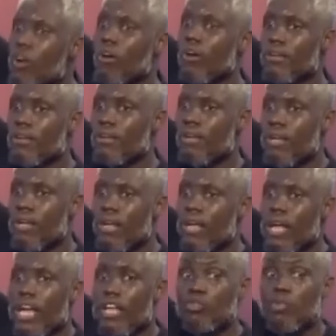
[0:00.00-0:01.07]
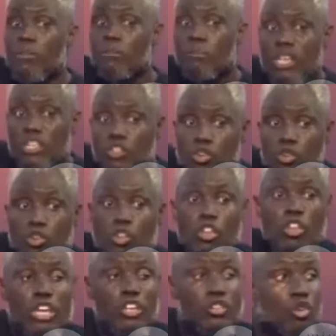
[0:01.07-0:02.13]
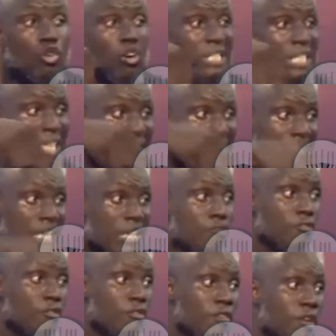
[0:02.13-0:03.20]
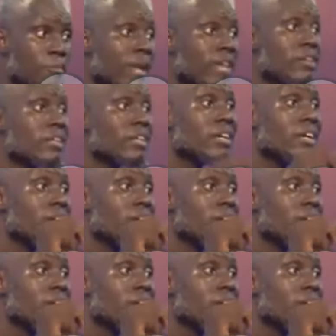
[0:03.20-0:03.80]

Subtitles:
God is what brings you into your destiny fulfillment